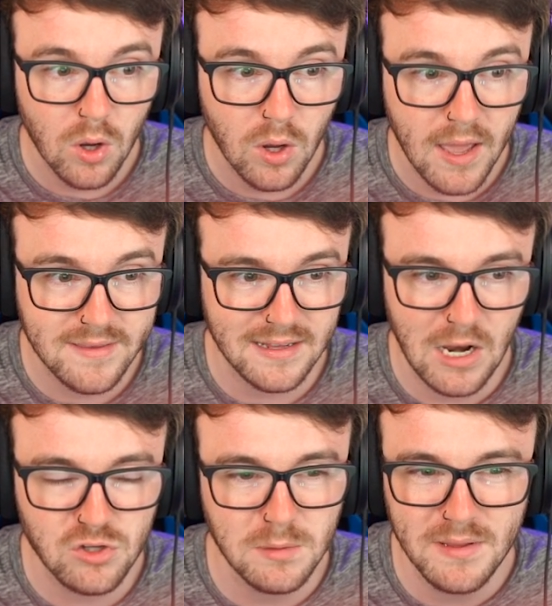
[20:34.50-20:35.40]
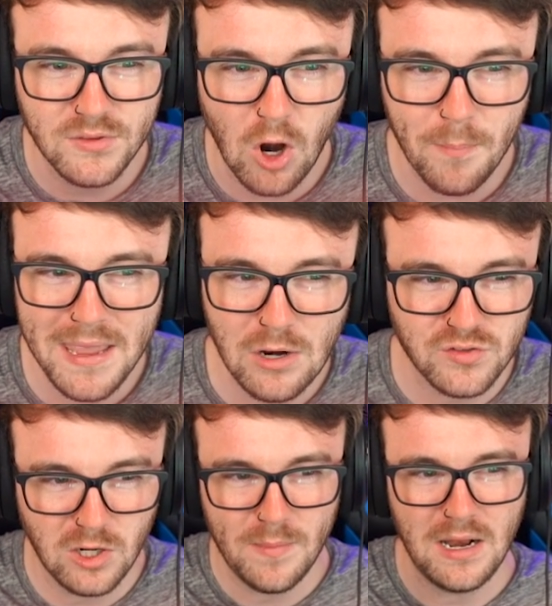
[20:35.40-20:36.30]
It looks a little bit derpy. It looks a
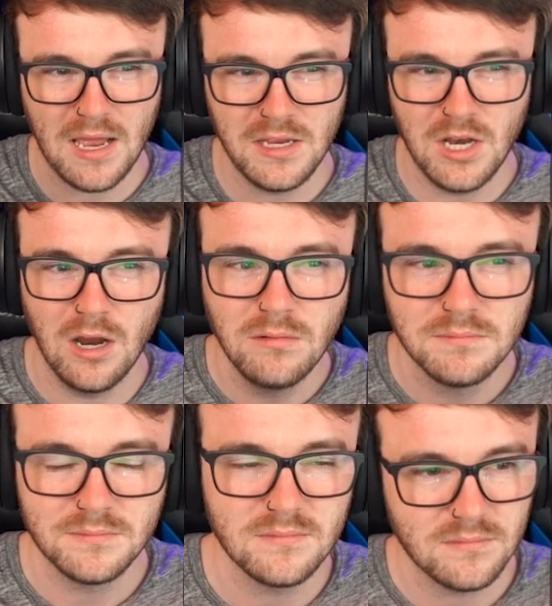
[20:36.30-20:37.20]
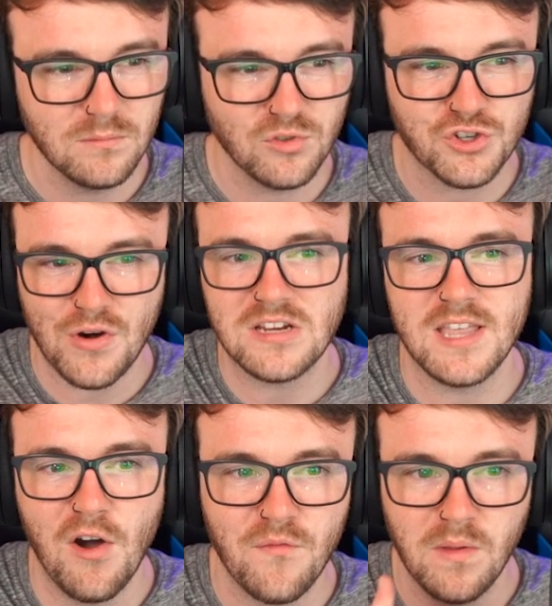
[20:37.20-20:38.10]
little bit like, you know, stretched
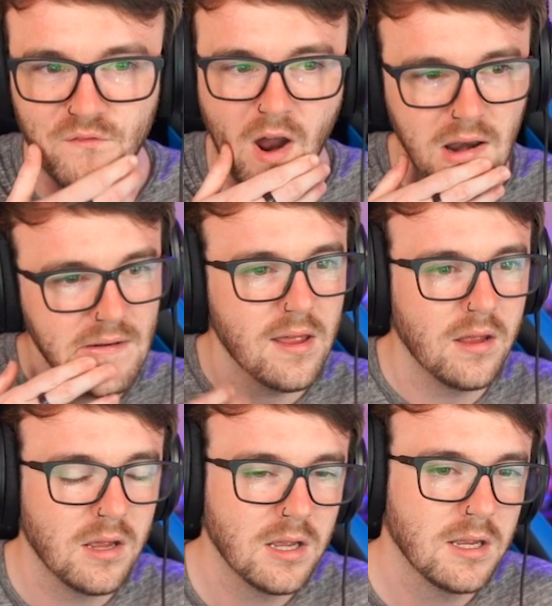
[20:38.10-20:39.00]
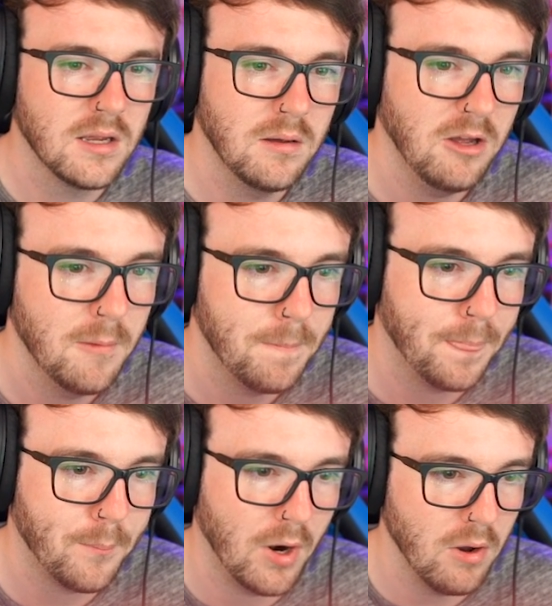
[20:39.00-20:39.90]
out from the front.
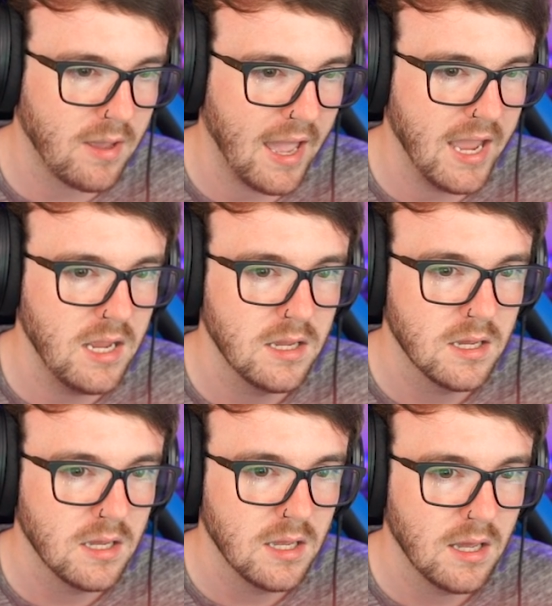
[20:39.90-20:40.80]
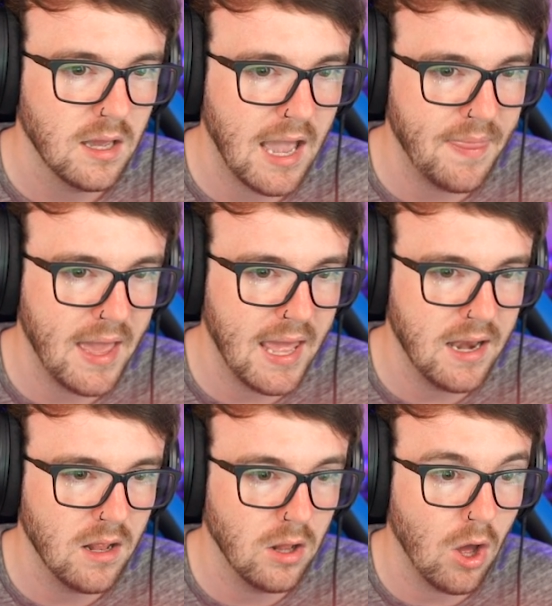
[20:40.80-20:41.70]
But okay. And
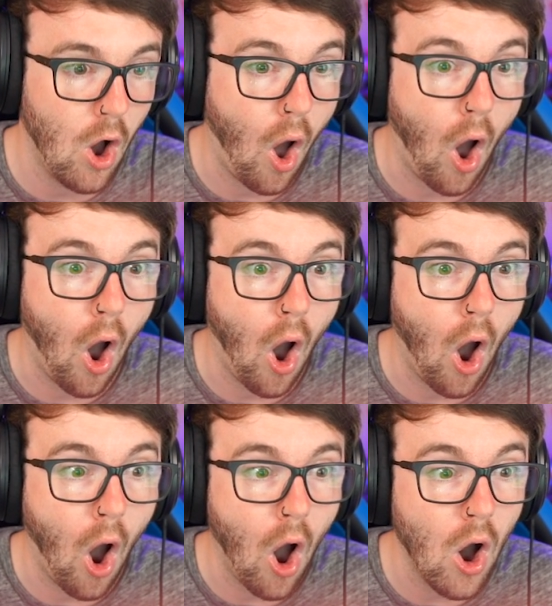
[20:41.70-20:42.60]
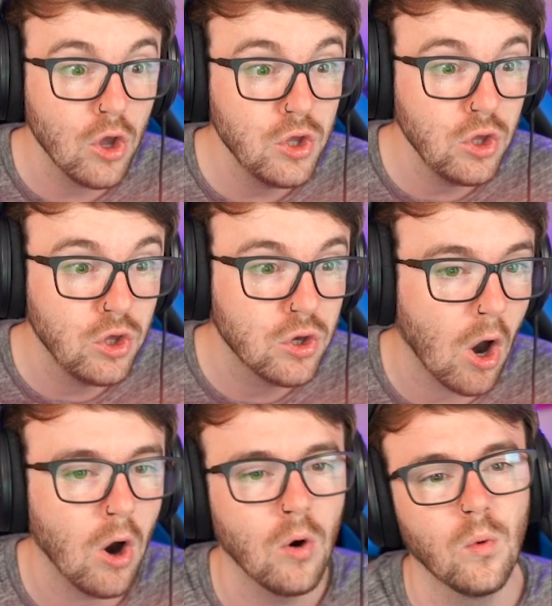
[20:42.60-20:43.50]
then,
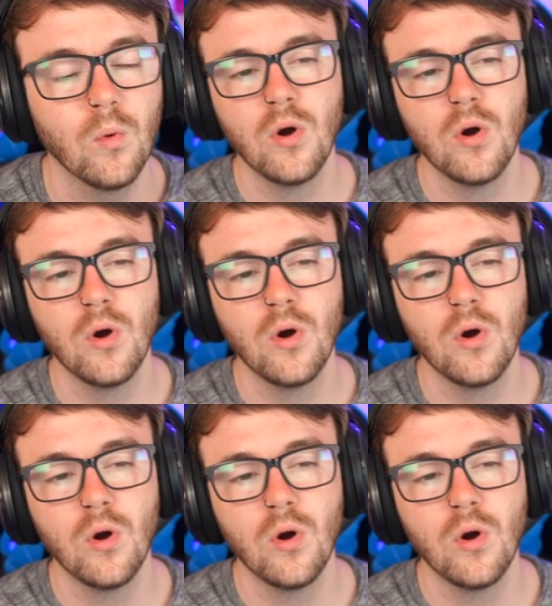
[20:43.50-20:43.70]
yo.